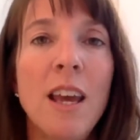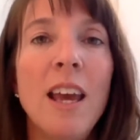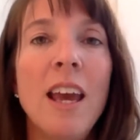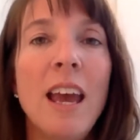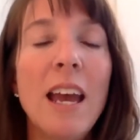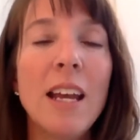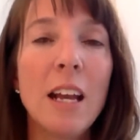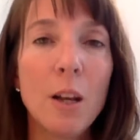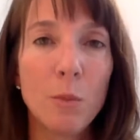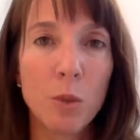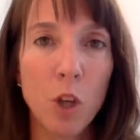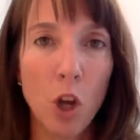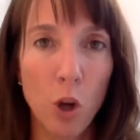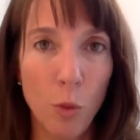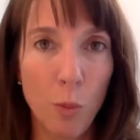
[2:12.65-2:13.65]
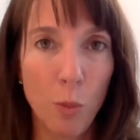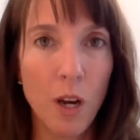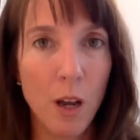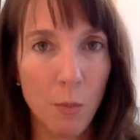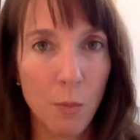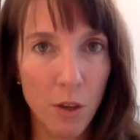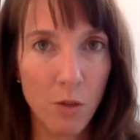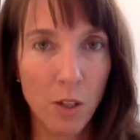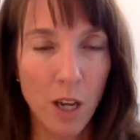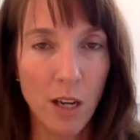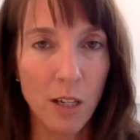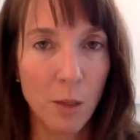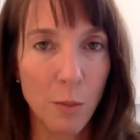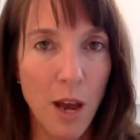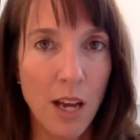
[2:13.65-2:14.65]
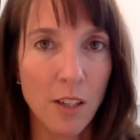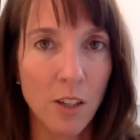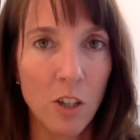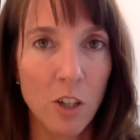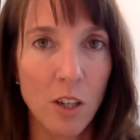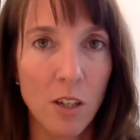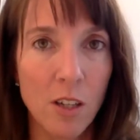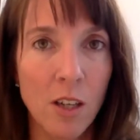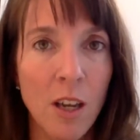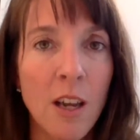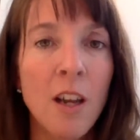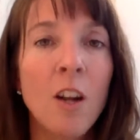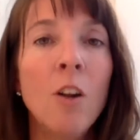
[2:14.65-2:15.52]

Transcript: and helps open up those sinus passages.